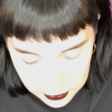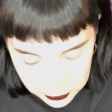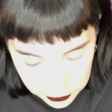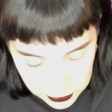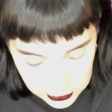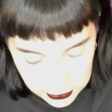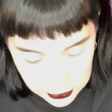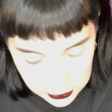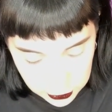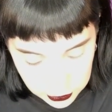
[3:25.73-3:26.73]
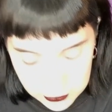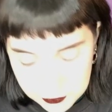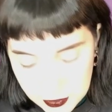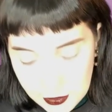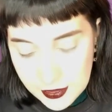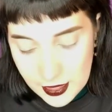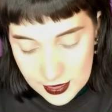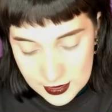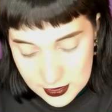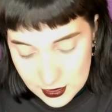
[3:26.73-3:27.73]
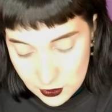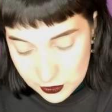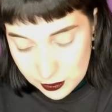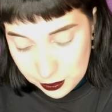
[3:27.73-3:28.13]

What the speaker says: they really look very nice. Oh,